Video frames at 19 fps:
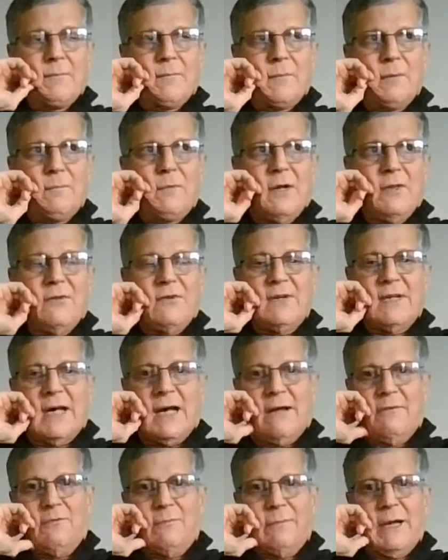my mother
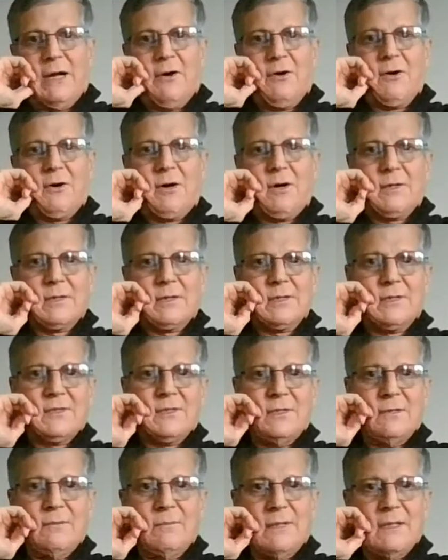died from
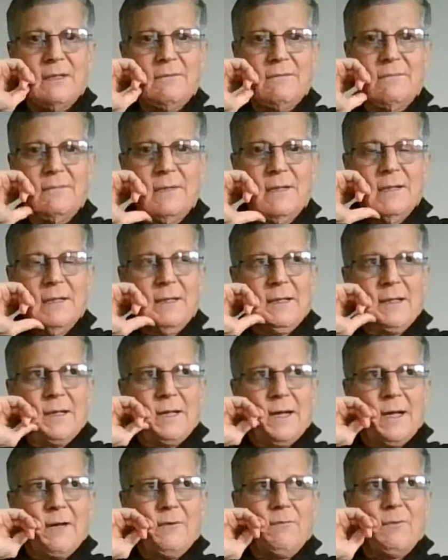alcoholism, and
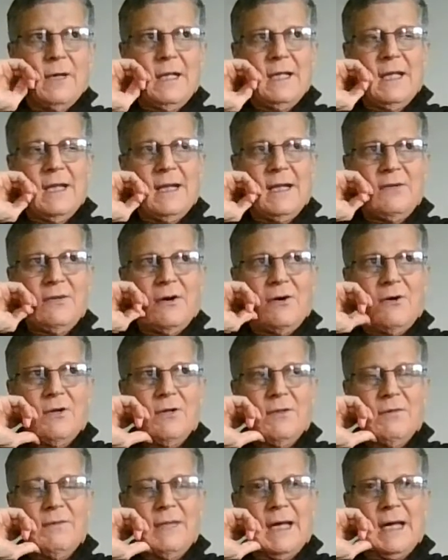I don't want to get into
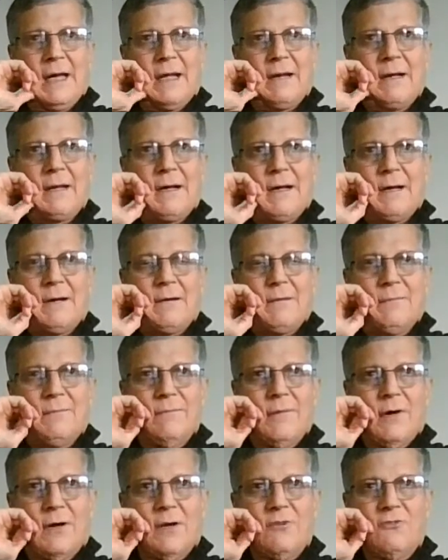all of that
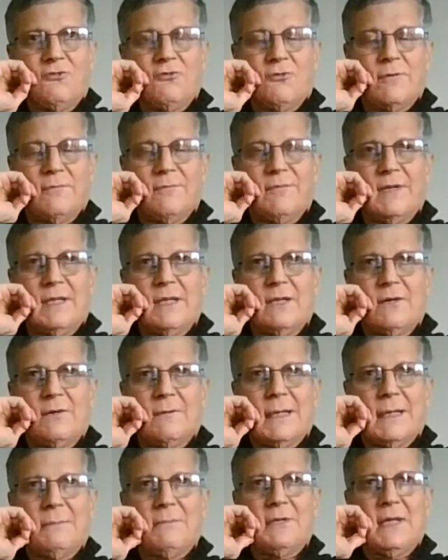um, on a short
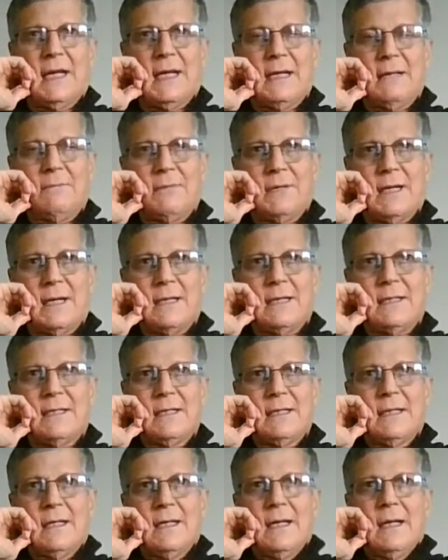video update, but
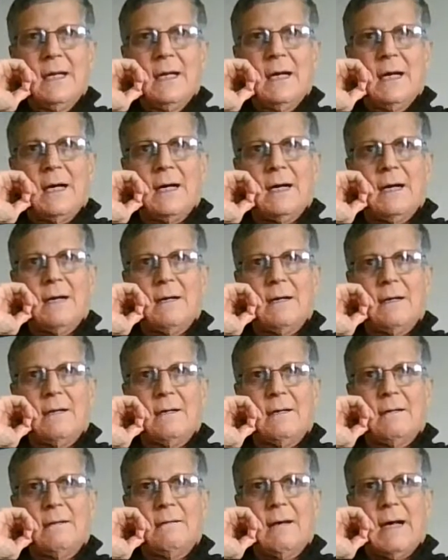
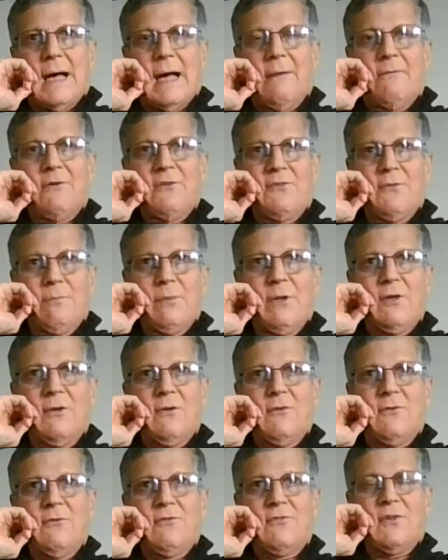uh, I was
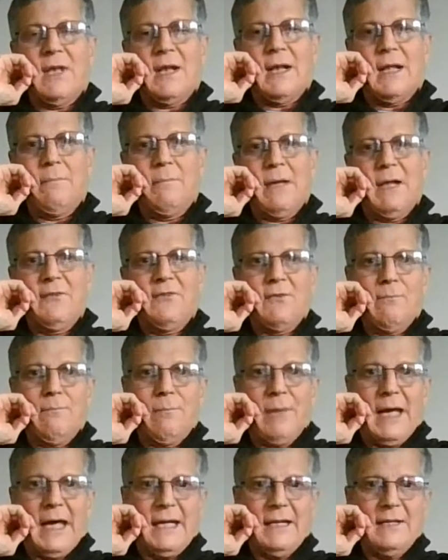abused and I made some
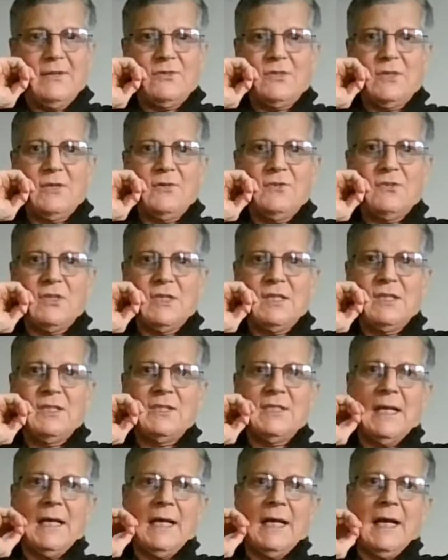bad
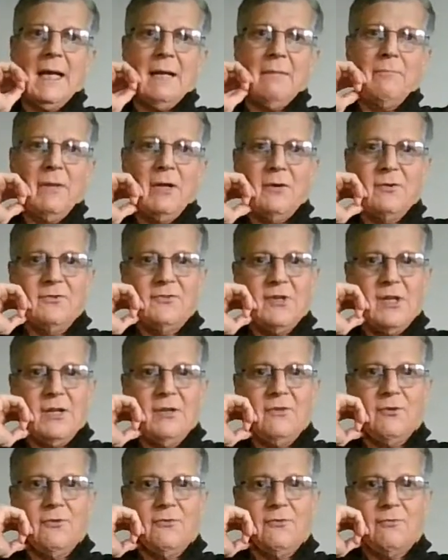decisions and I had male
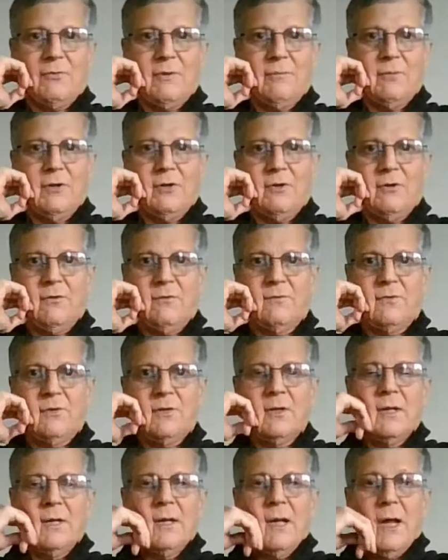genitals removed.
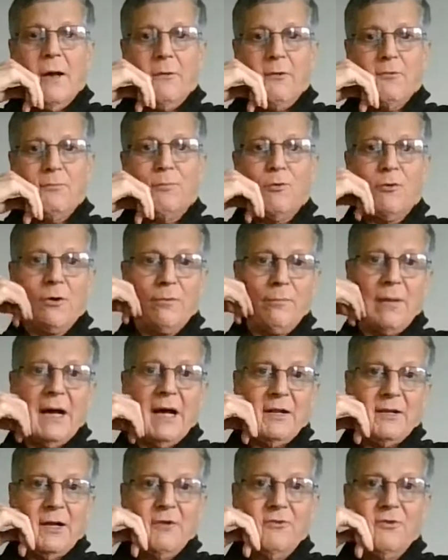I was born
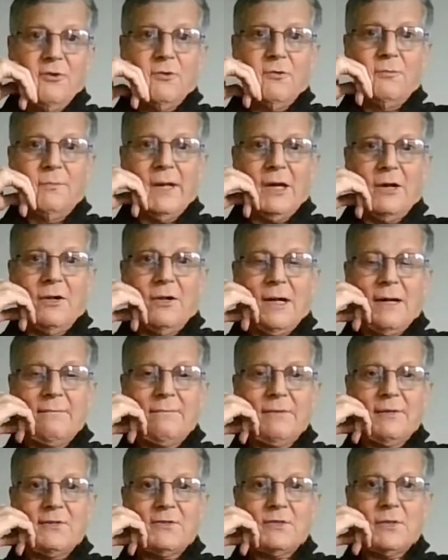biological male,
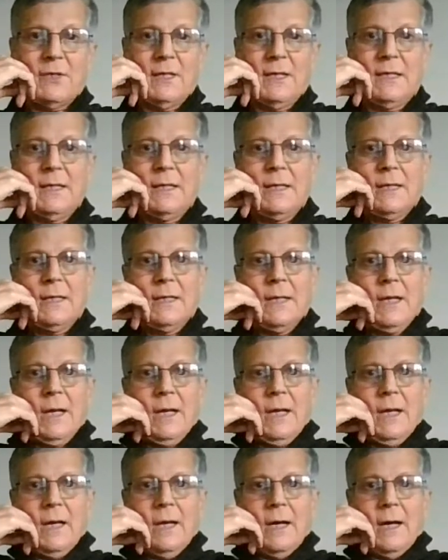obviously.
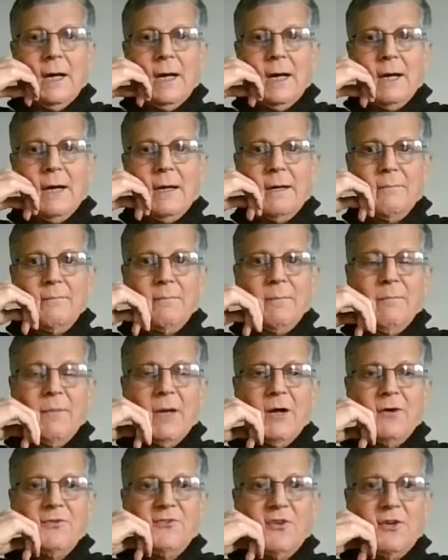Uh,
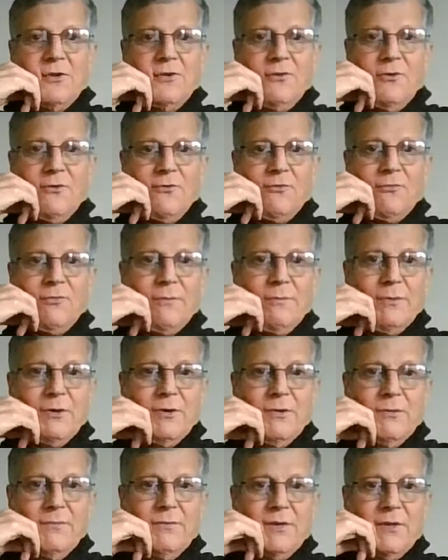male genitals
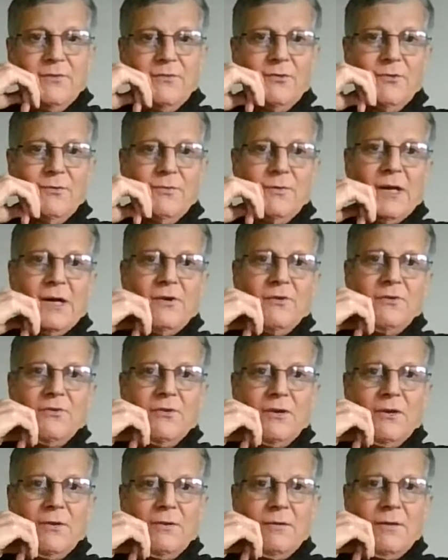removed in
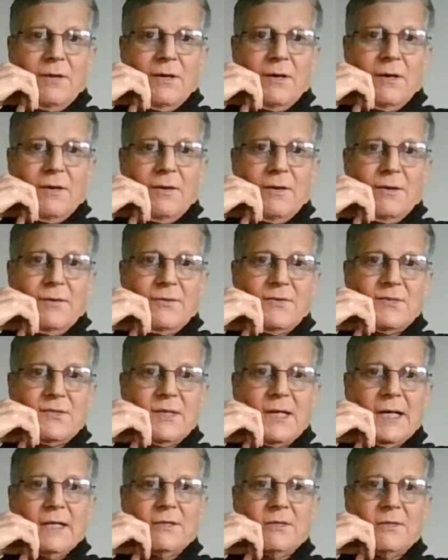
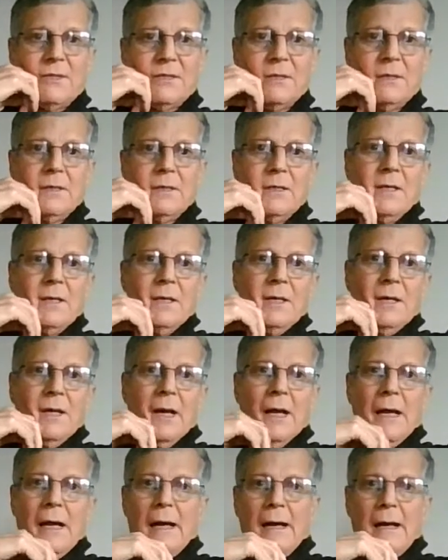2006.
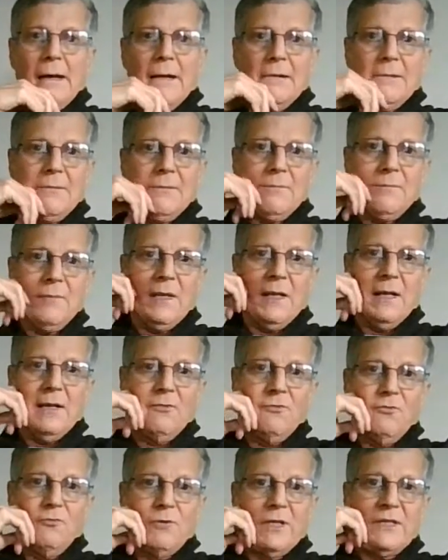And, uh, and then
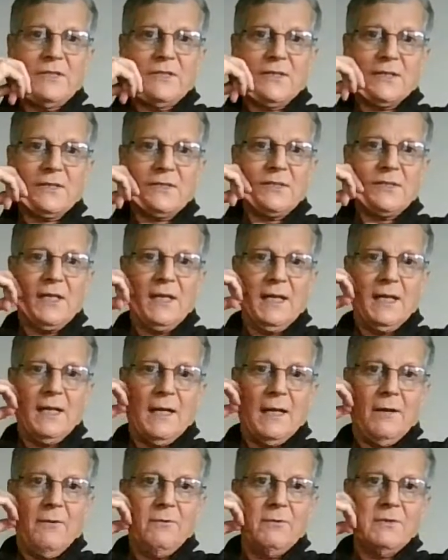in 2016,
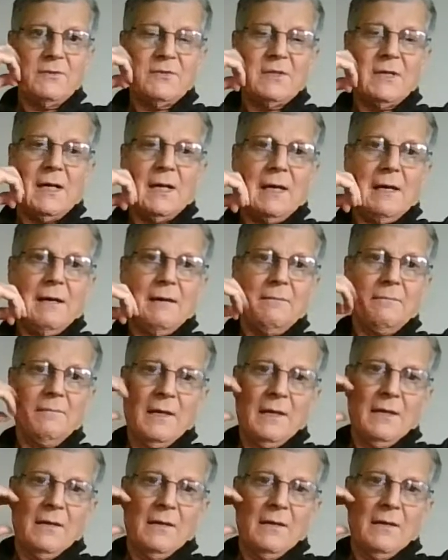I was uh,